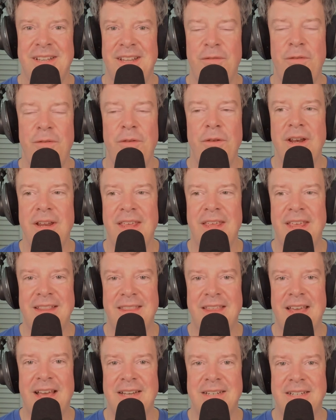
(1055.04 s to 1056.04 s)
If you can
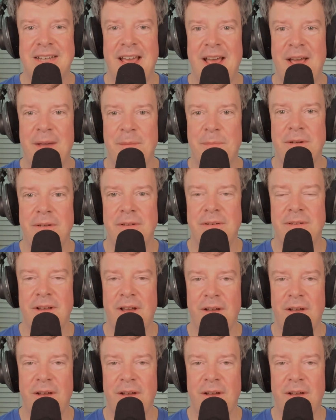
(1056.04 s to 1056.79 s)
get that to happen,